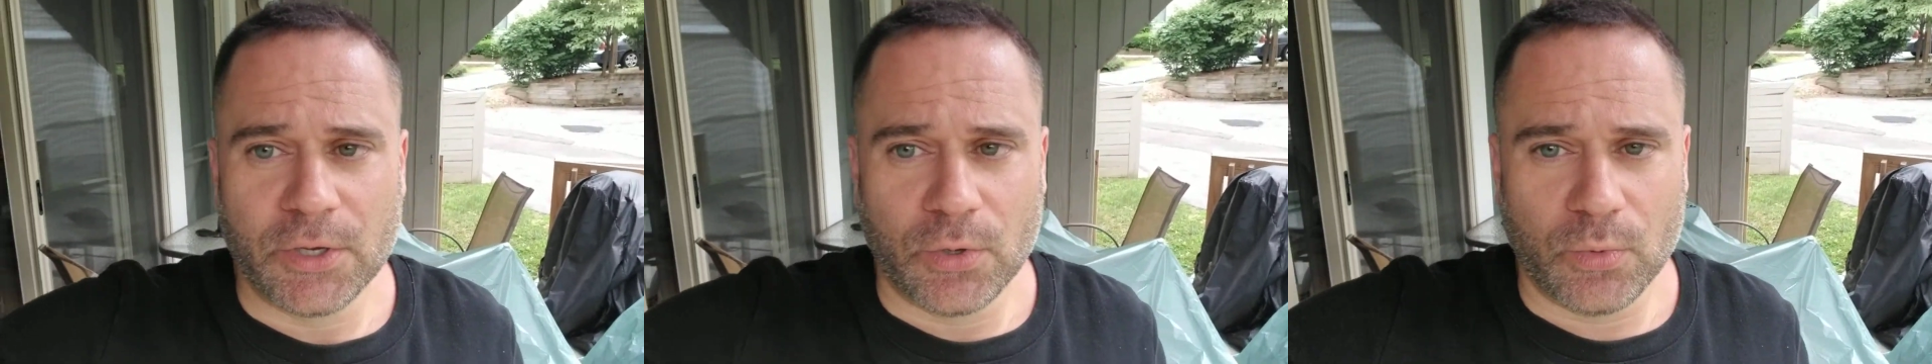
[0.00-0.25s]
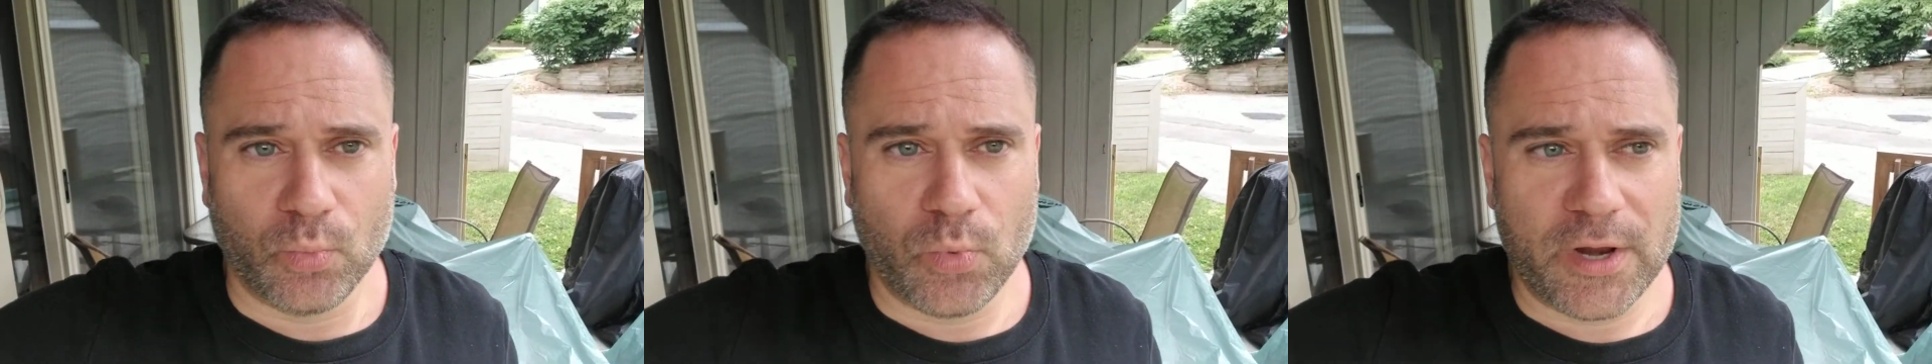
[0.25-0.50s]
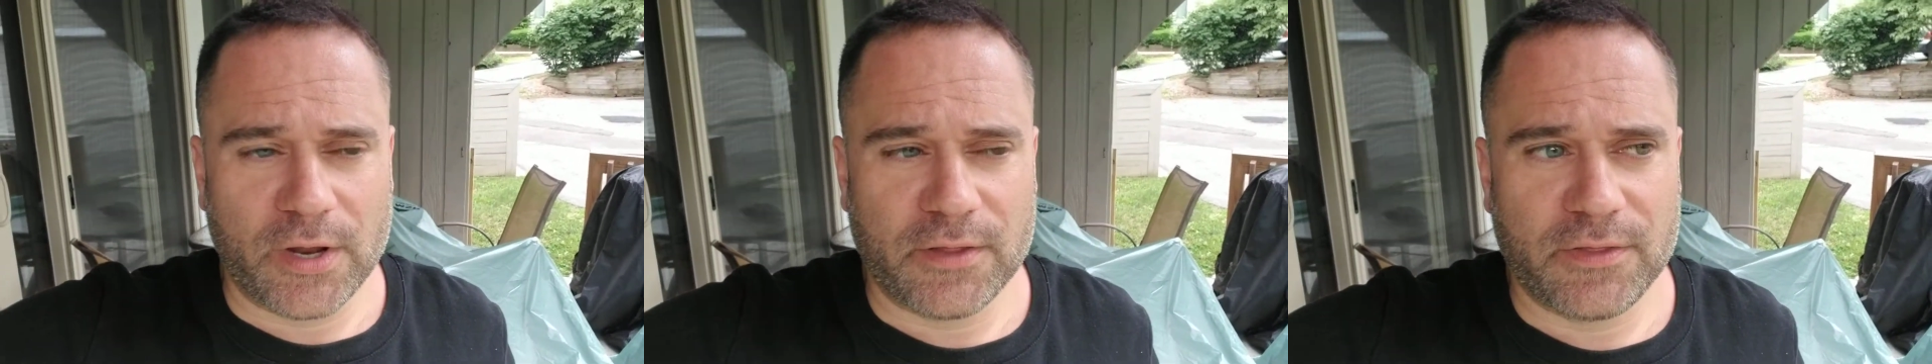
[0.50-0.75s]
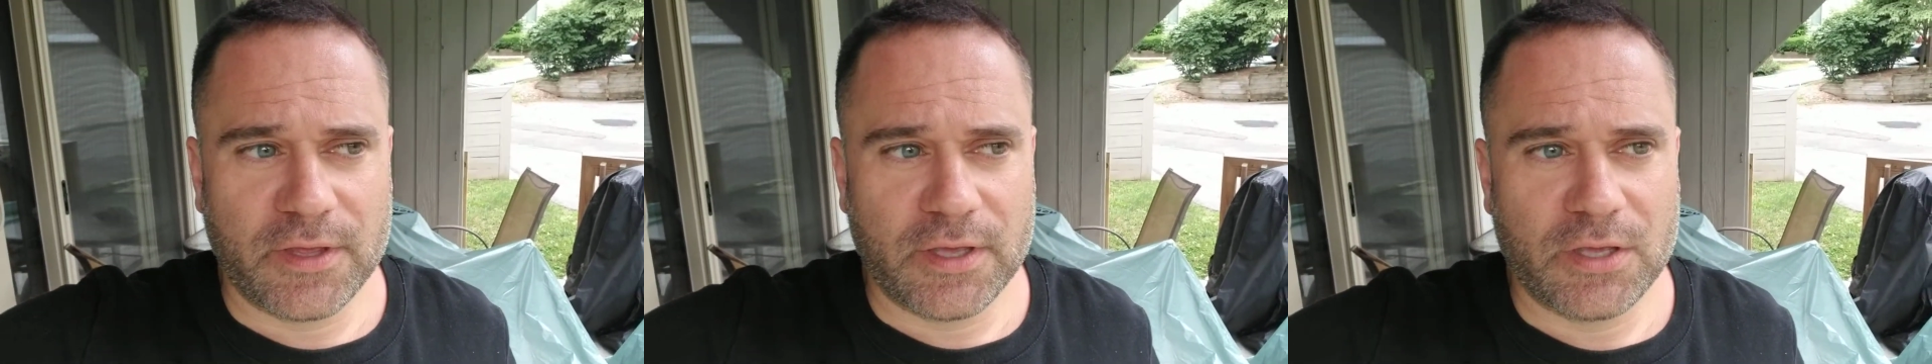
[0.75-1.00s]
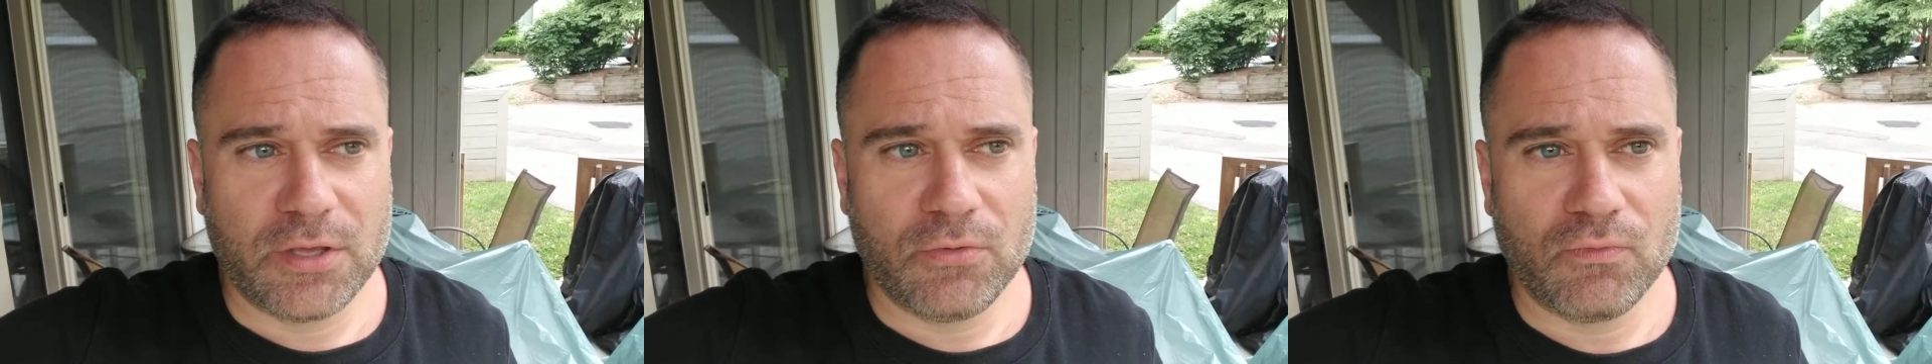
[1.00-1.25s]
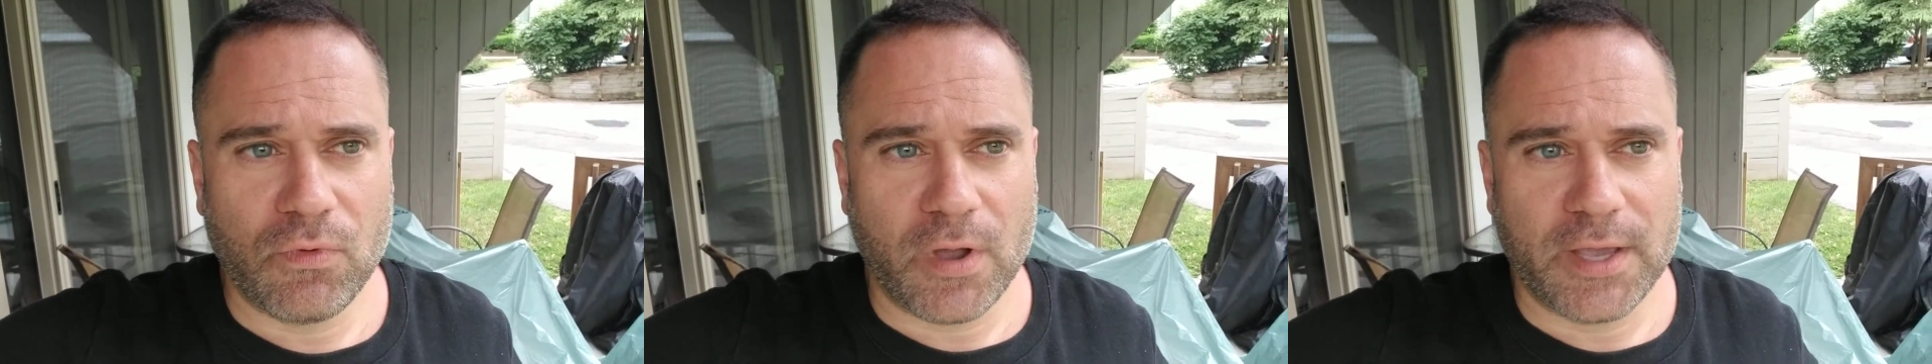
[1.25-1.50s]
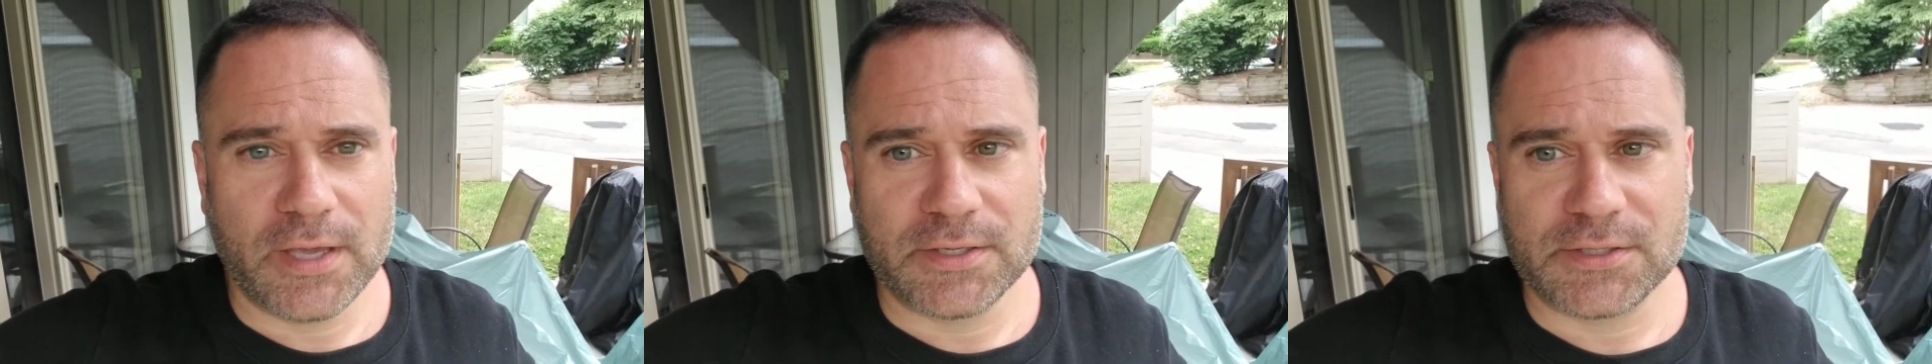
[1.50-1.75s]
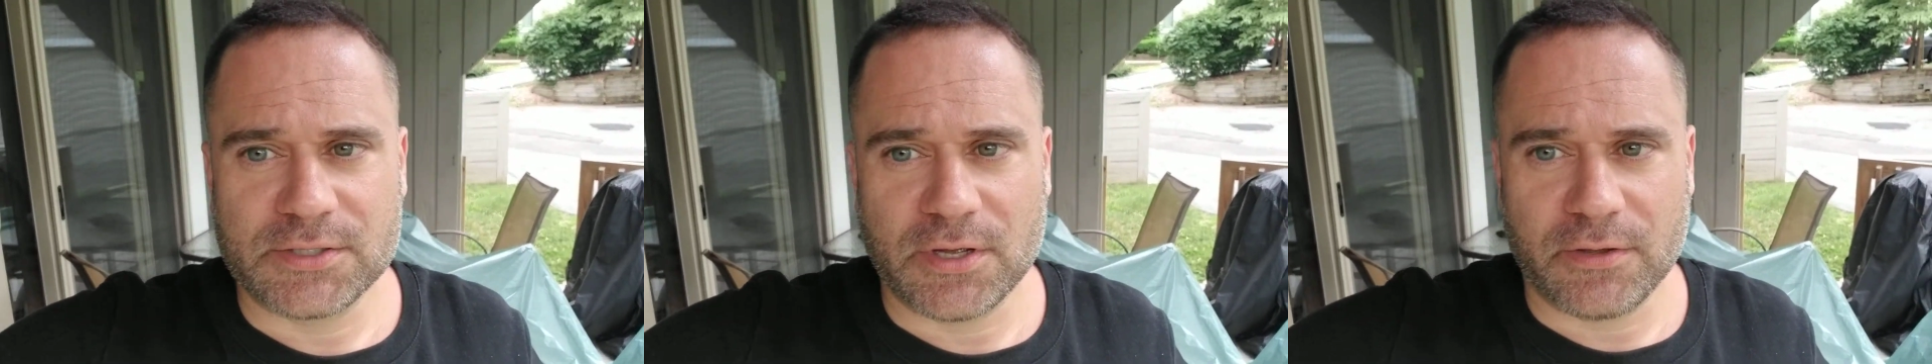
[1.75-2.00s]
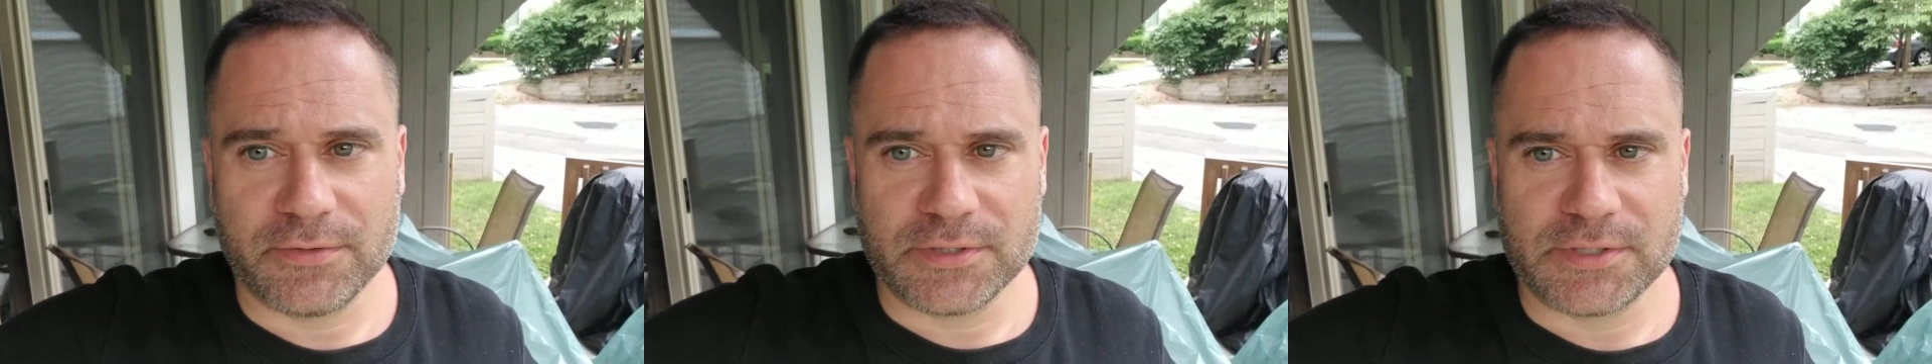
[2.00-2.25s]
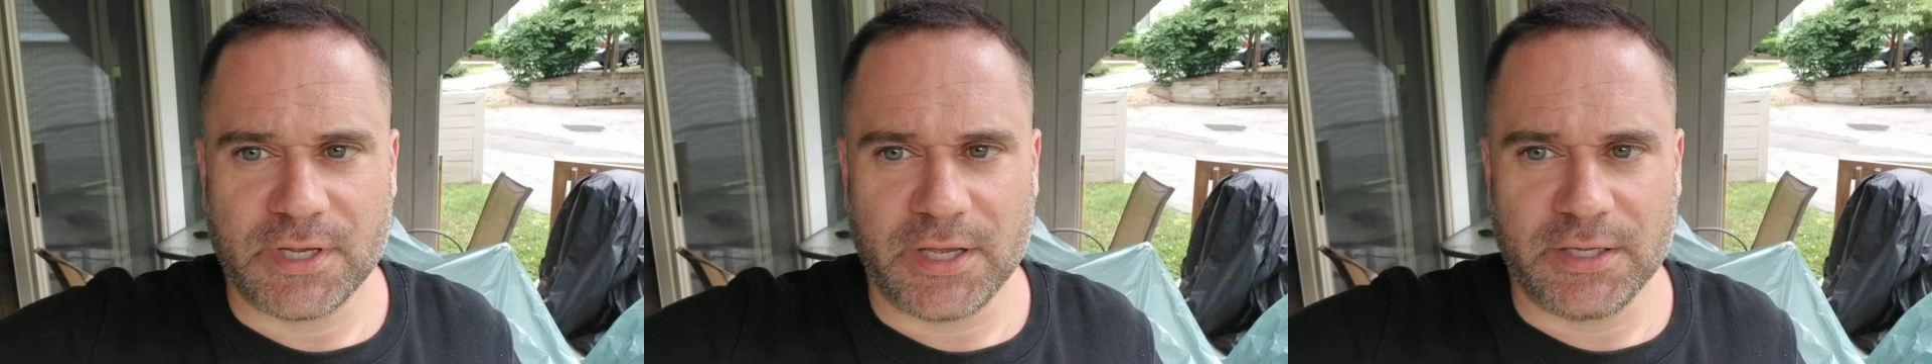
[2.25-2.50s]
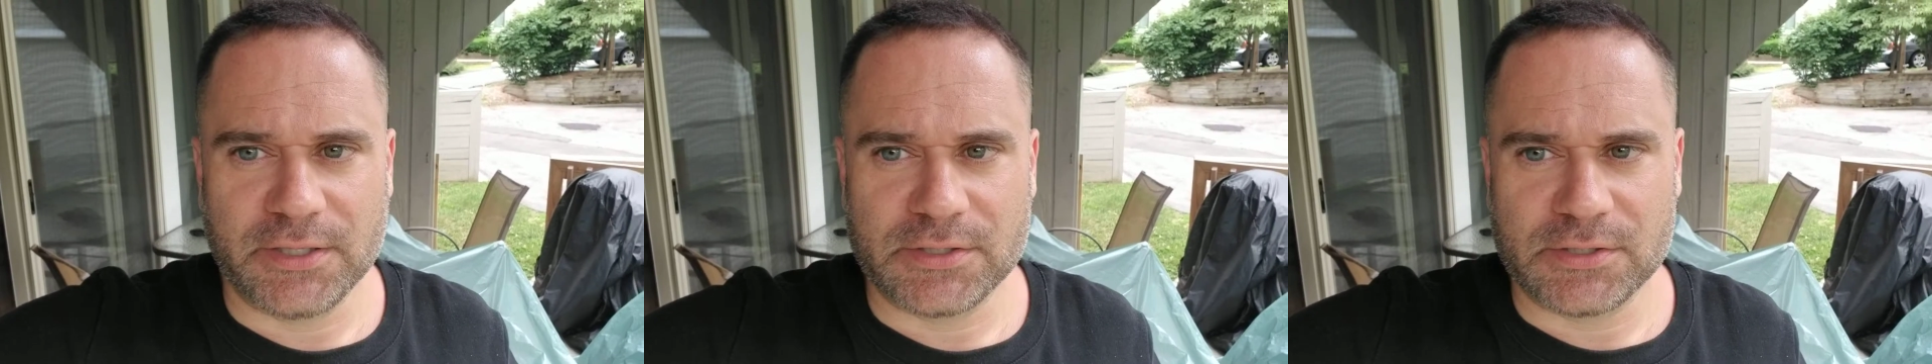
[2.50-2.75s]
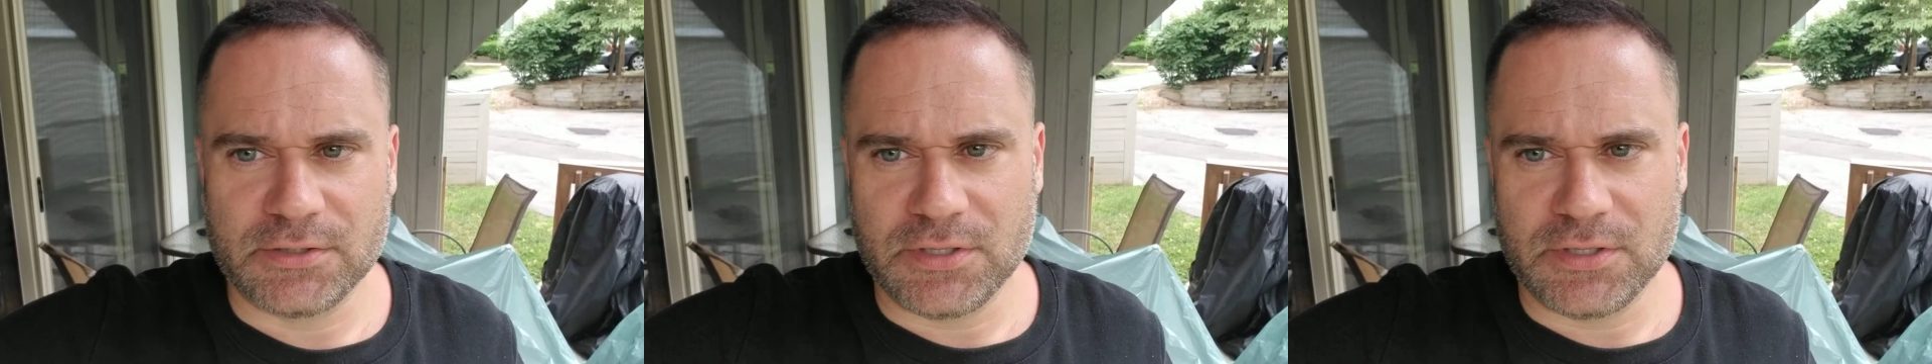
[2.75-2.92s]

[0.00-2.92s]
When I think you write in a style that says